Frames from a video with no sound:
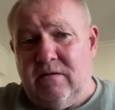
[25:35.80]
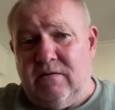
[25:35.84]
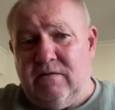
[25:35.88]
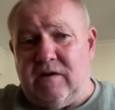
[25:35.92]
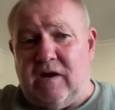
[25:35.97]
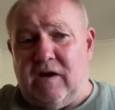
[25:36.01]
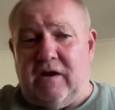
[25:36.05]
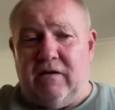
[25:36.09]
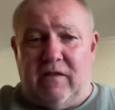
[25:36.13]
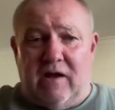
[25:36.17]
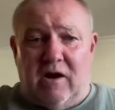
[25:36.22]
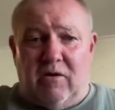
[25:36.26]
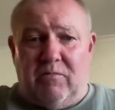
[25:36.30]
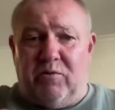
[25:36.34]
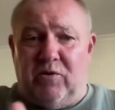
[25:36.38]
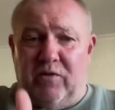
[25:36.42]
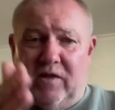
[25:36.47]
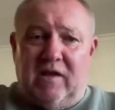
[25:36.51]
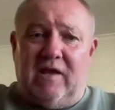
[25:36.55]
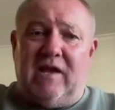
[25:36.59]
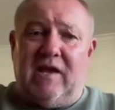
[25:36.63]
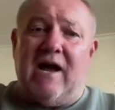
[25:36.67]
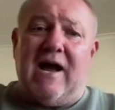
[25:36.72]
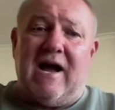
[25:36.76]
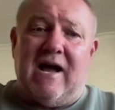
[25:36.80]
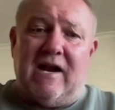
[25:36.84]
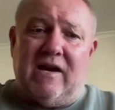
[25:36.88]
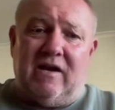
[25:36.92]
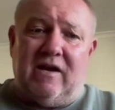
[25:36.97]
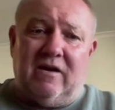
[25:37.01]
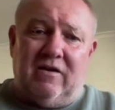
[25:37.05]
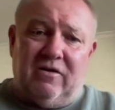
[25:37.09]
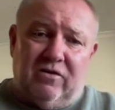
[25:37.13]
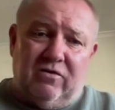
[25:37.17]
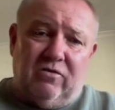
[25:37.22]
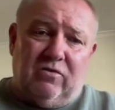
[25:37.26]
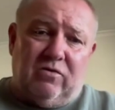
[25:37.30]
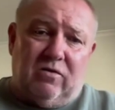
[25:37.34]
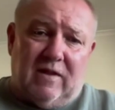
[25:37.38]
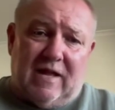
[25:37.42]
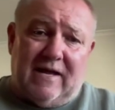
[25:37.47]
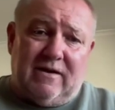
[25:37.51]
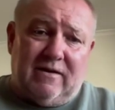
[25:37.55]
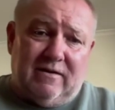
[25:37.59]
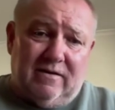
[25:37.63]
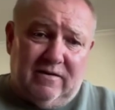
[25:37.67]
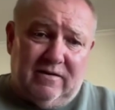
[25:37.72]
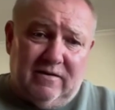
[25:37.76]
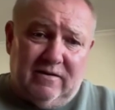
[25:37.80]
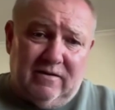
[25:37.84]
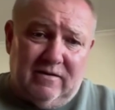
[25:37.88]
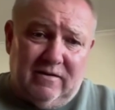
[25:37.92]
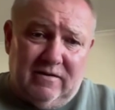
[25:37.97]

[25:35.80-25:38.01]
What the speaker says: so they'll put their card in and do all that,